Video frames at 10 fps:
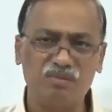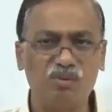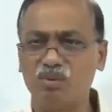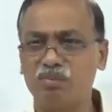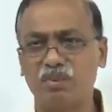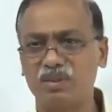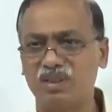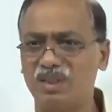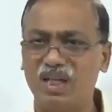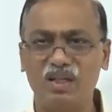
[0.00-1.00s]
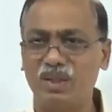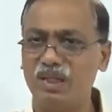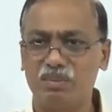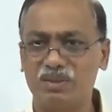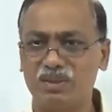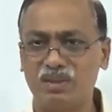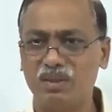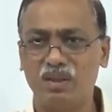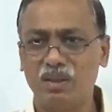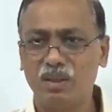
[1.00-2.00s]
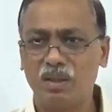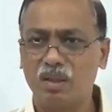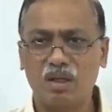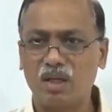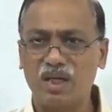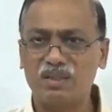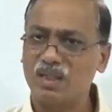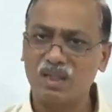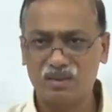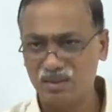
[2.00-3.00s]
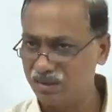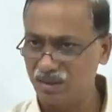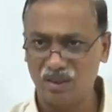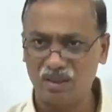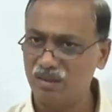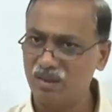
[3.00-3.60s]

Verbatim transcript: Few percent, 10 20 percent uh, clients are sincere,